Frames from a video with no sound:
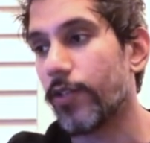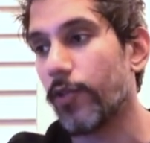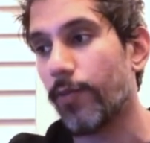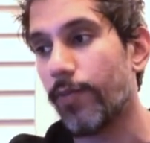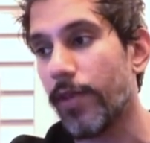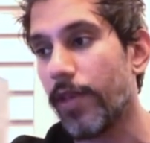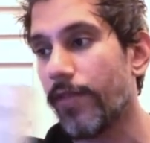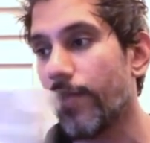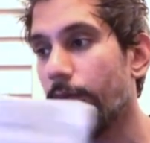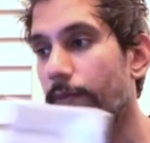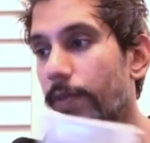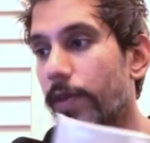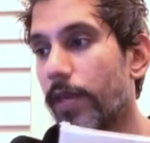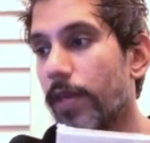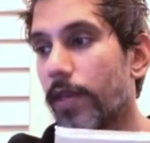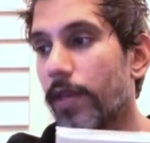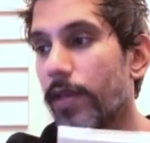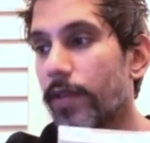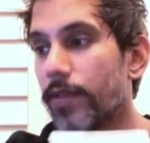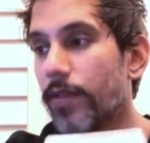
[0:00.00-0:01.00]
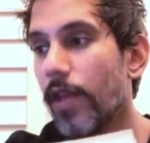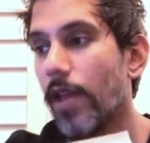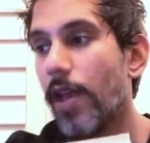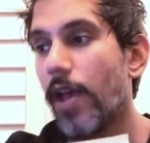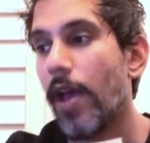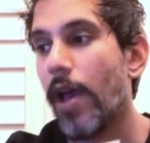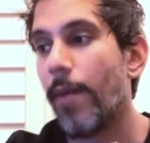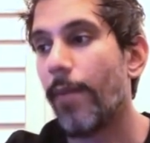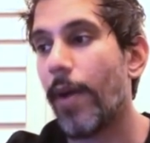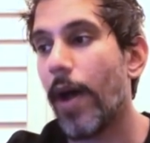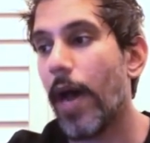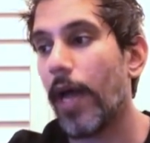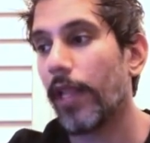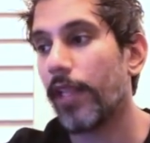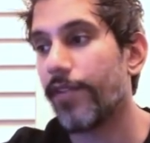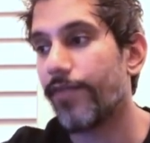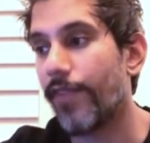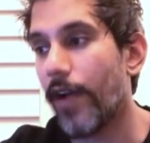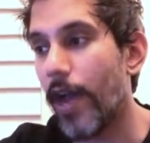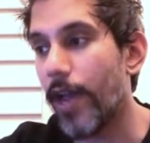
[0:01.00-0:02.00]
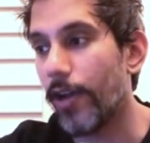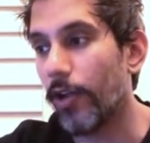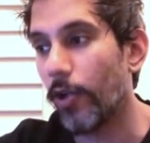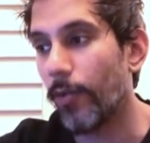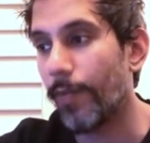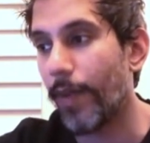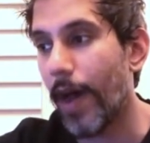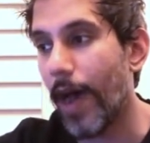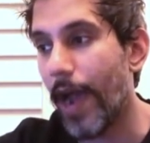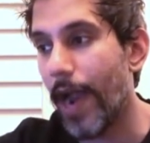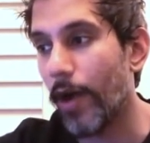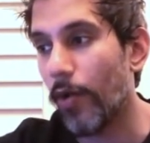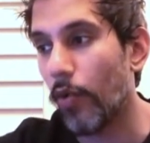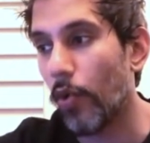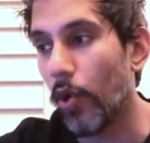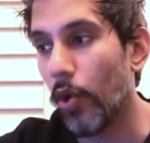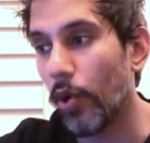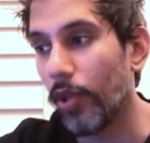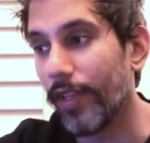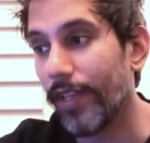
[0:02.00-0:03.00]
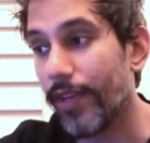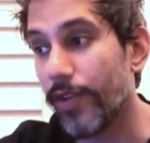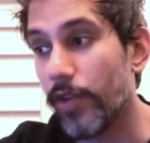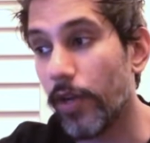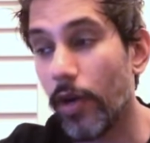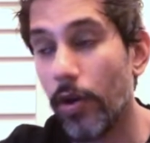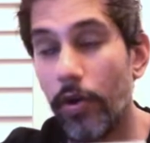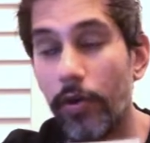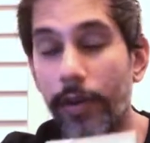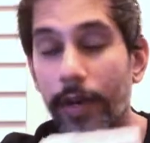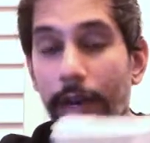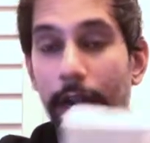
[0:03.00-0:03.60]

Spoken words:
So PVP is polyvinyl pyrrolidone.